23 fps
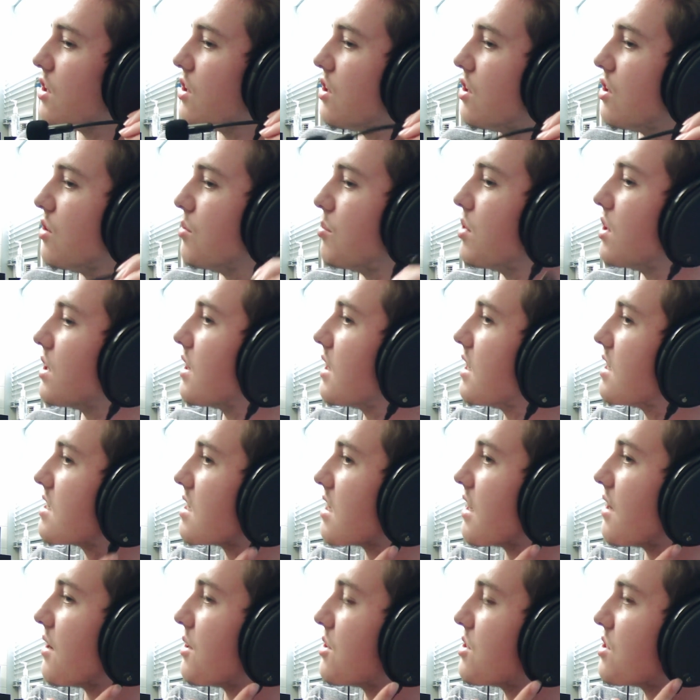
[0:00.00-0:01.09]
you put this
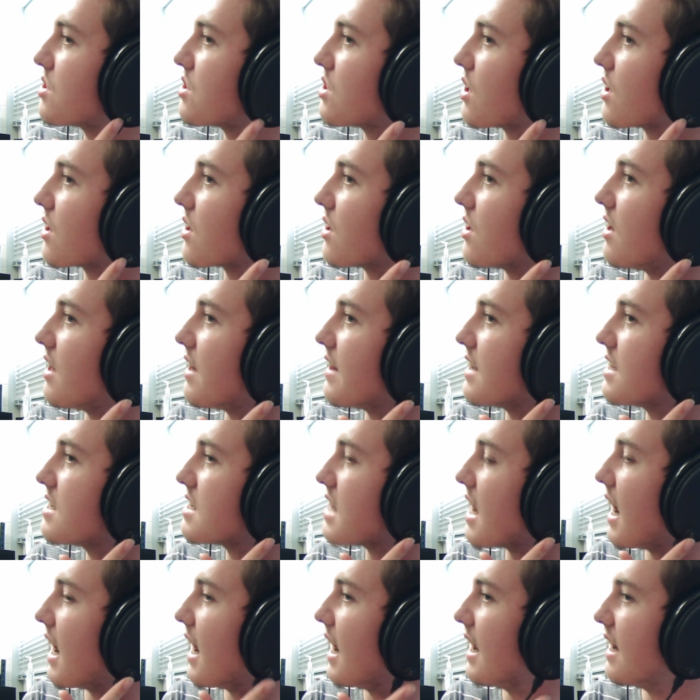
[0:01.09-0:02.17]
little circle on the
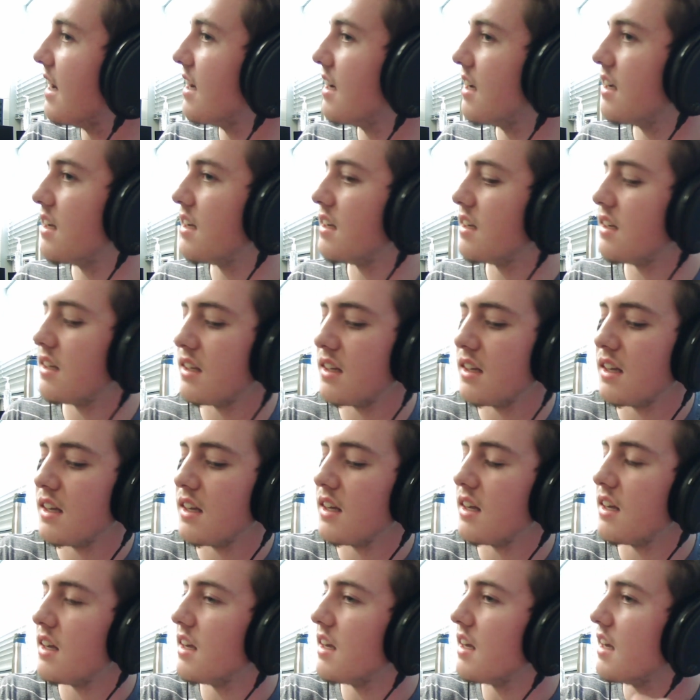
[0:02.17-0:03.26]
side,
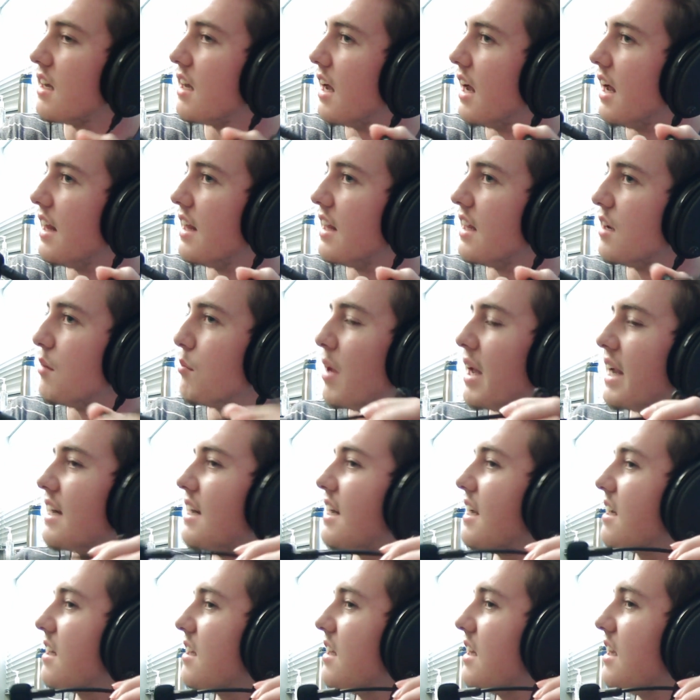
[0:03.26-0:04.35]
and then it
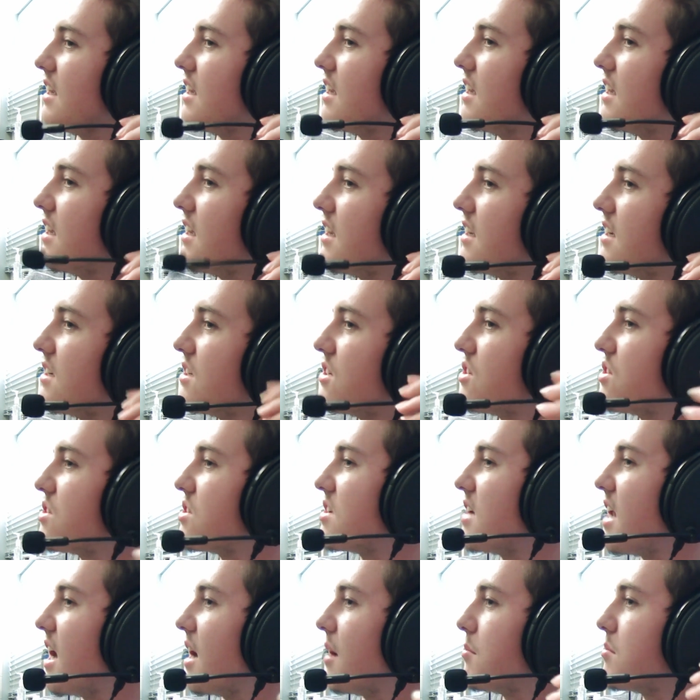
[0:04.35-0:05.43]
magnetically just
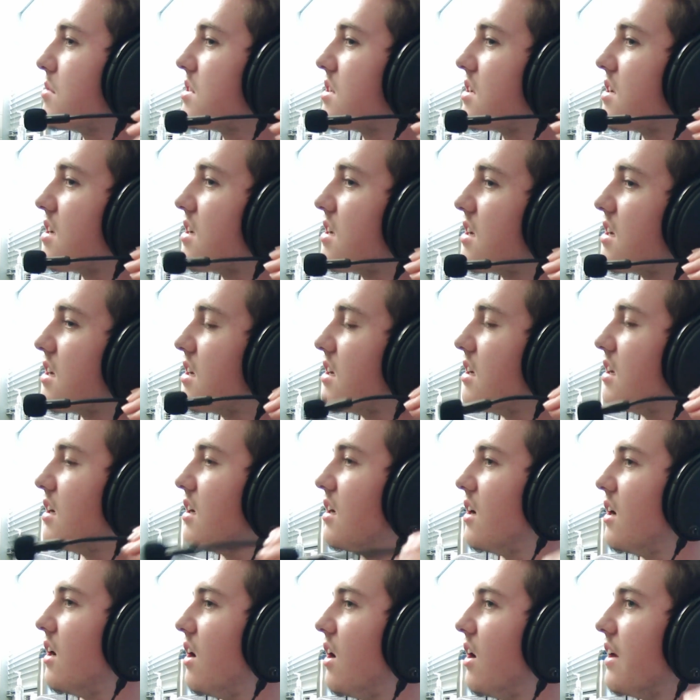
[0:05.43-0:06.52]
snaps
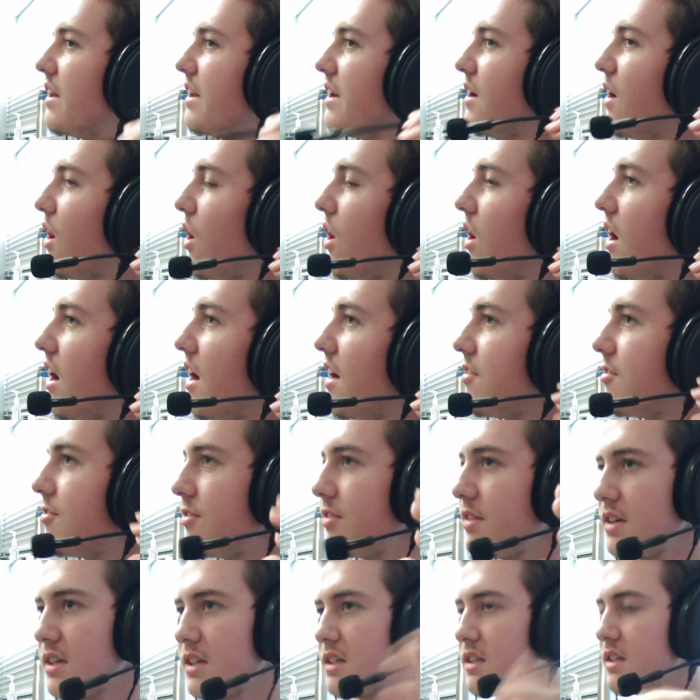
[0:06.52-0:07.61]
on and off,
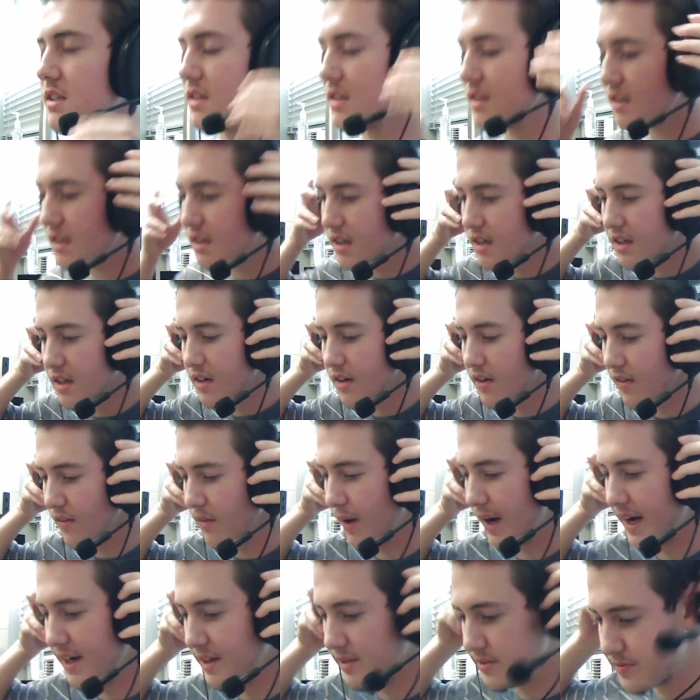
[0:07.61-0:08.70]

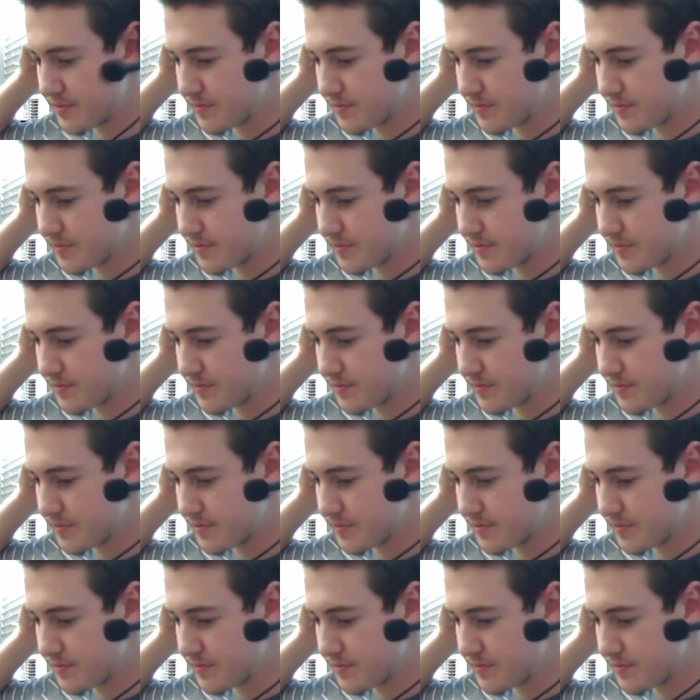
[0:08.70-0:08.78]
right?